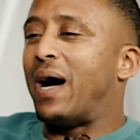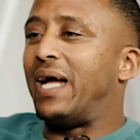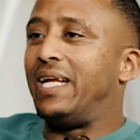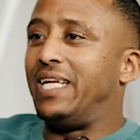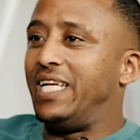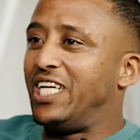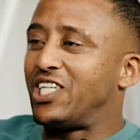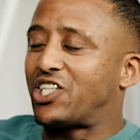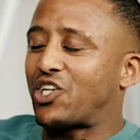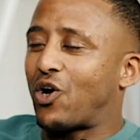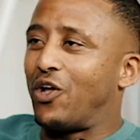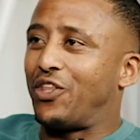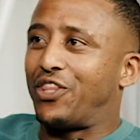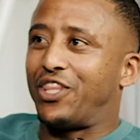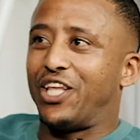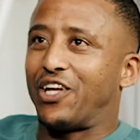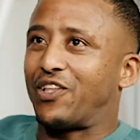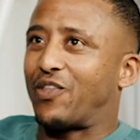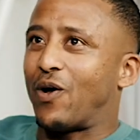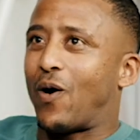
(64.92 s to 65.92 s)
my niche
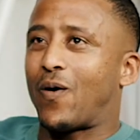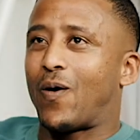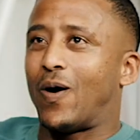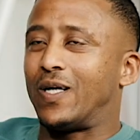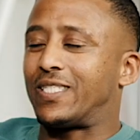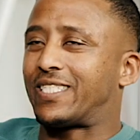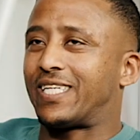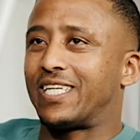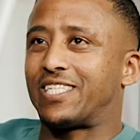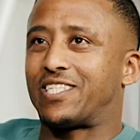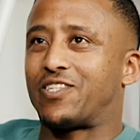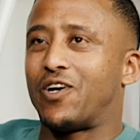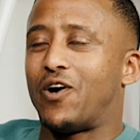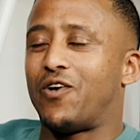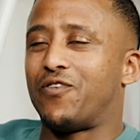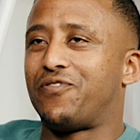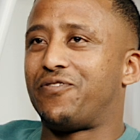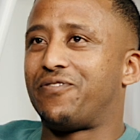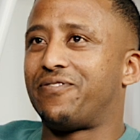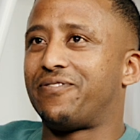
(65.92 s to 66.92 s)
on TikTok consists
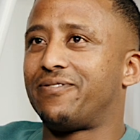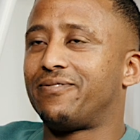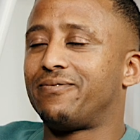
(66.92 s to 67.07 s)
of